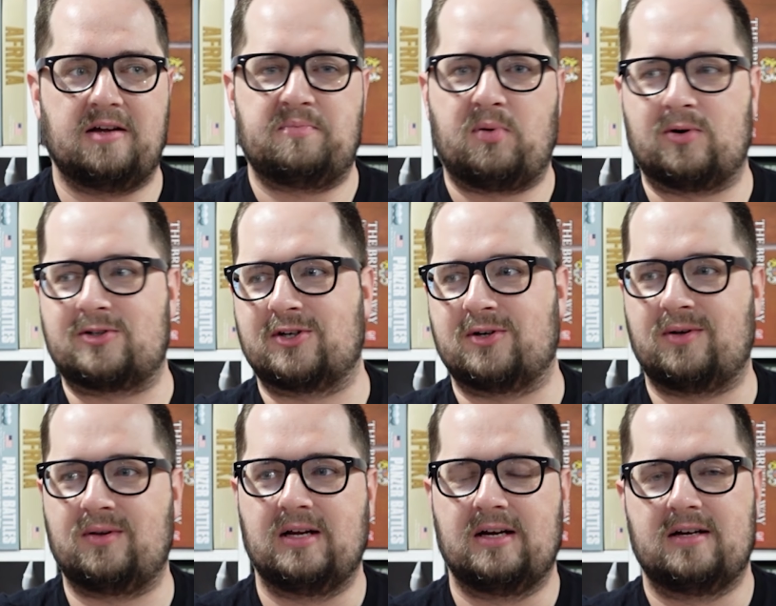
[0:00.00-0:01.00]
in
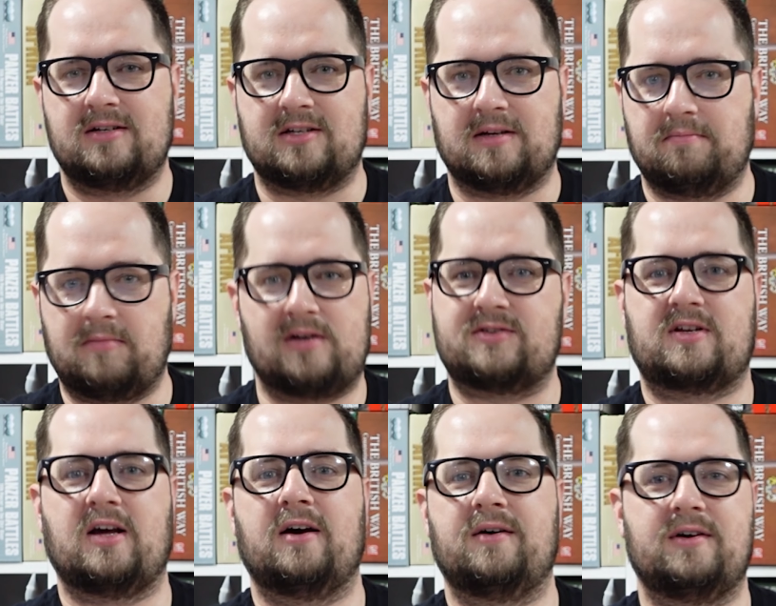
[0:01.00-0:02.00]
Portugal to
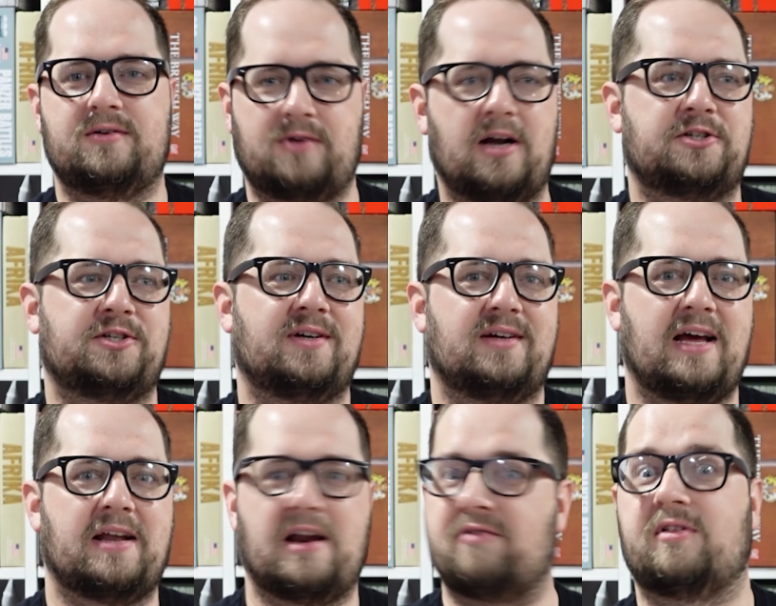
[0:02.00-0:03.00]
Moscow in Russia,
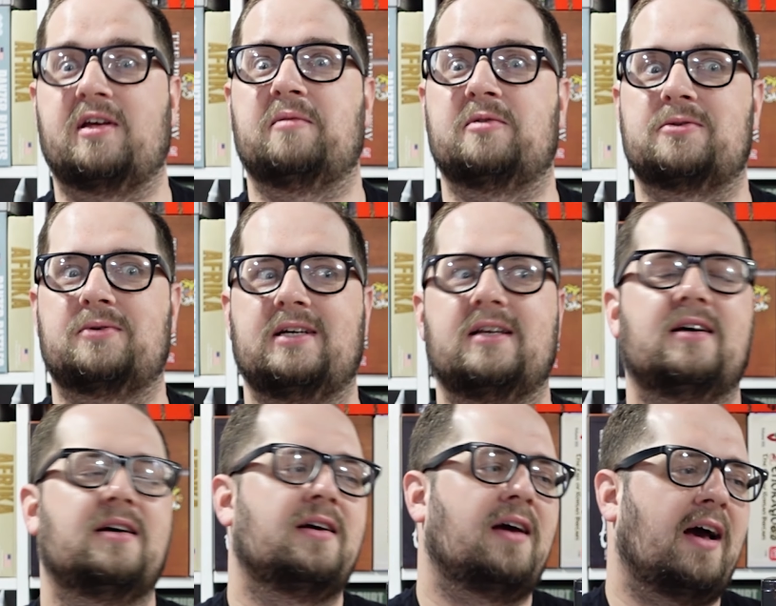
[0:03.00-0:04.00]
and everything in between.
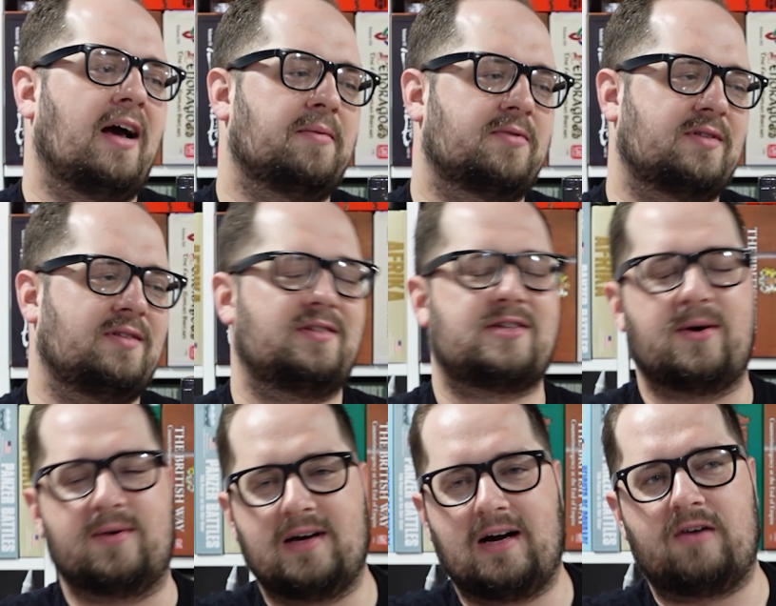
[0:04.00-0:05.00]
Um,
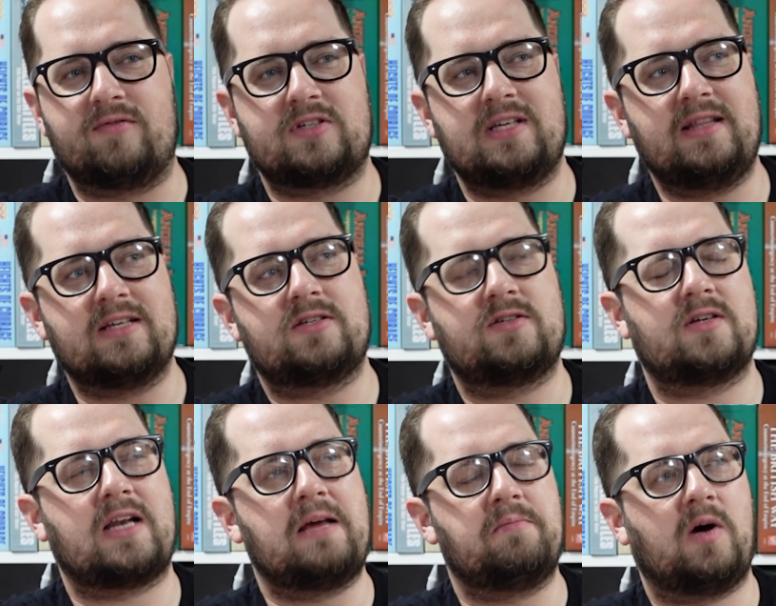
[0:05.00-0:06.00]
so obviously this is
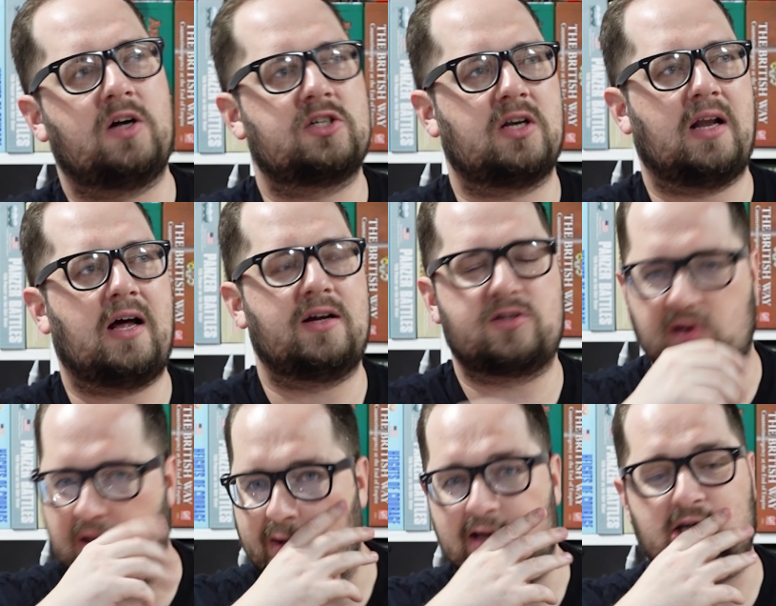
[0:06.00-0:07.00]
at a much larger
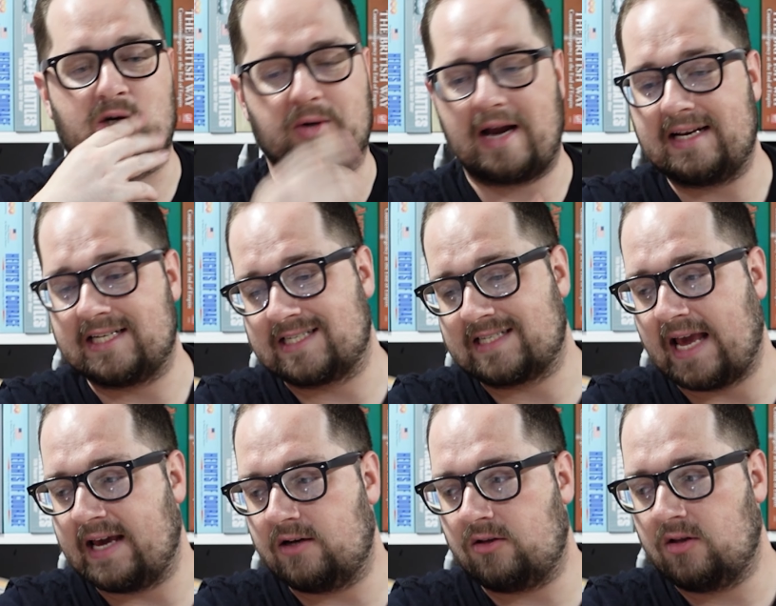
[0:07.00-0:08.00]
and a much grander
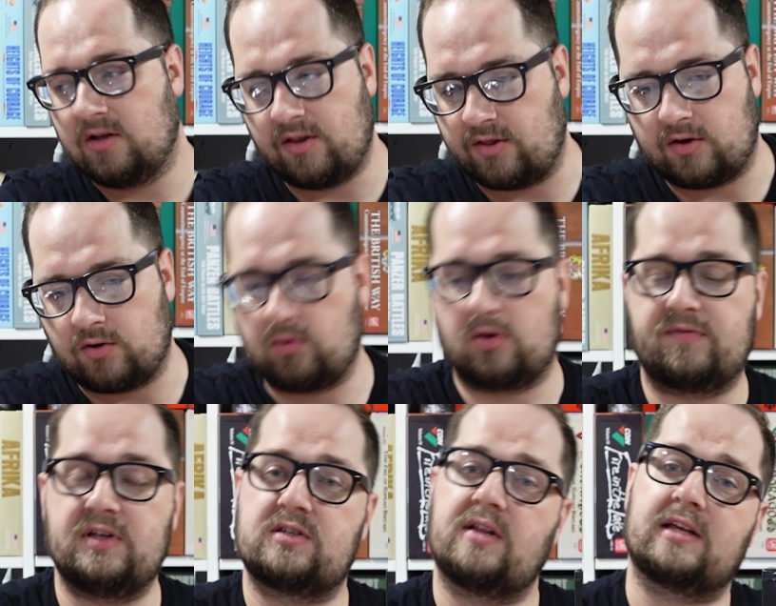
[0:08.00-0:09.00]
scale than all of
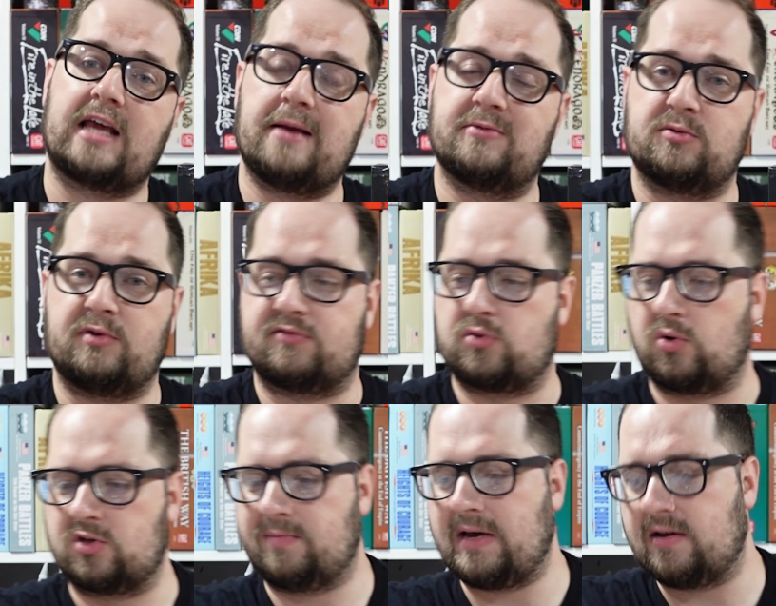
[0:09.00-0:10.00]
these other games that we've
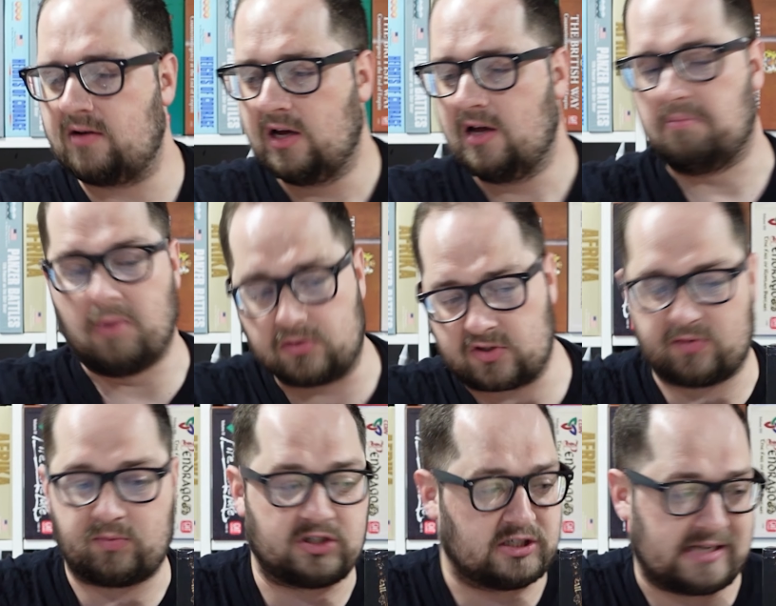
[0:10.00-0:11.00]
talked about, most
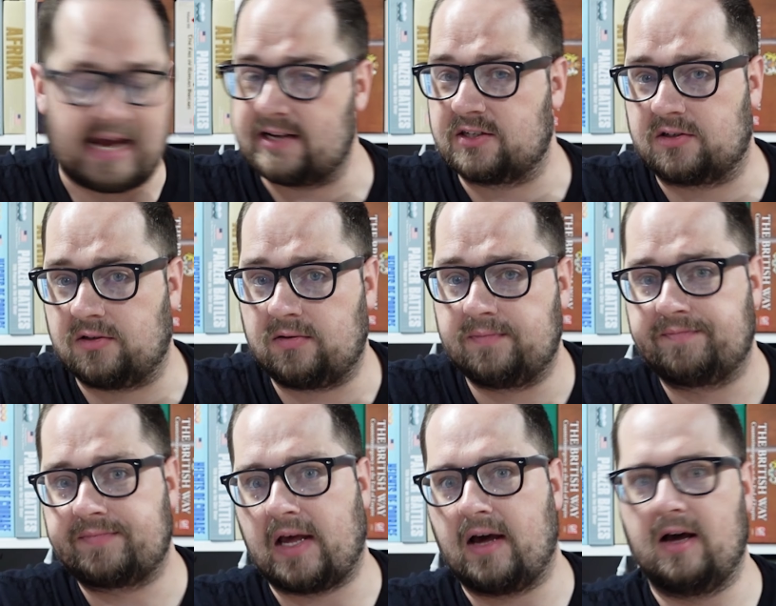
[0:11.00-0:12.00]
of which are tactical.
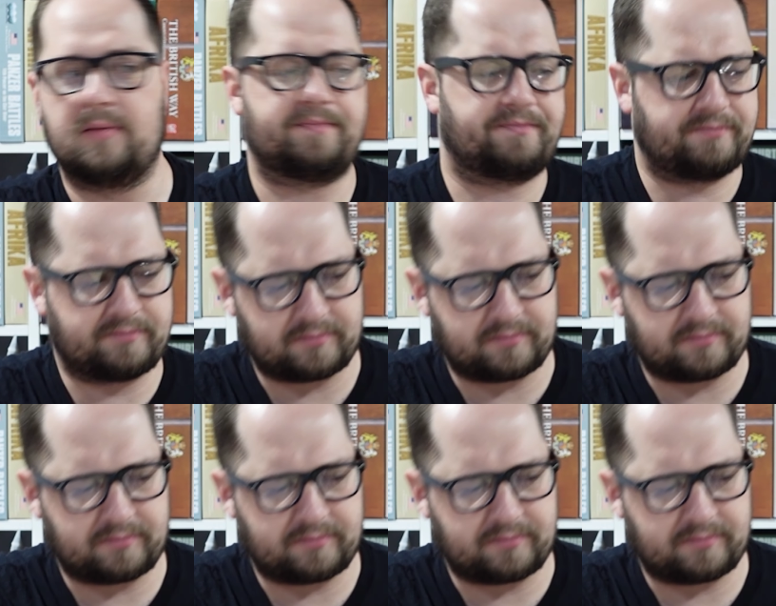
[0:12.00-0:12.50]
Um,